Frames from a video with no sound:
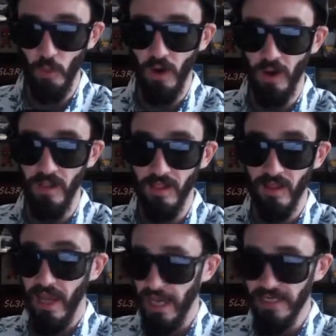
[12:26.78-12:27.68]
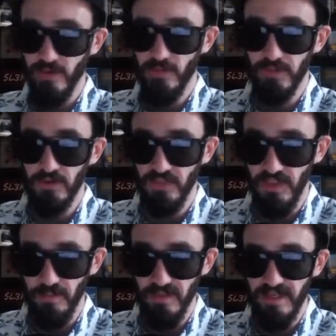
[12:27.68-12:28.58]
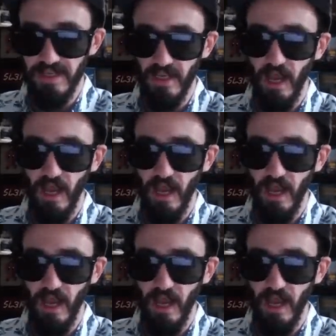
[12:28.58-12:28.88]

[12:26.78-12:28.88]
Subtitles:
a wall. I did remove the ability